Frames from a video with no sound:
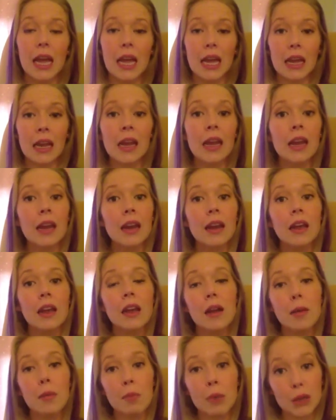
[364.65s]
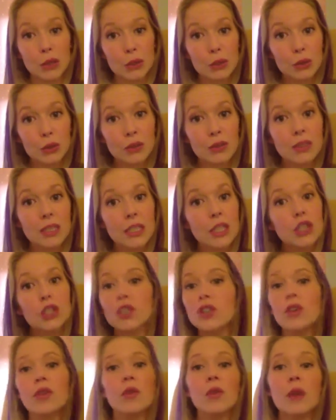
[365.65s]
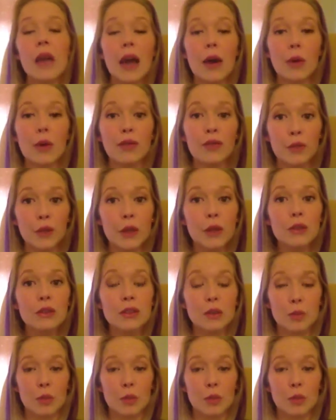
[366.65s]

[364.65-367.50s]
in muscle tissue and how it feels,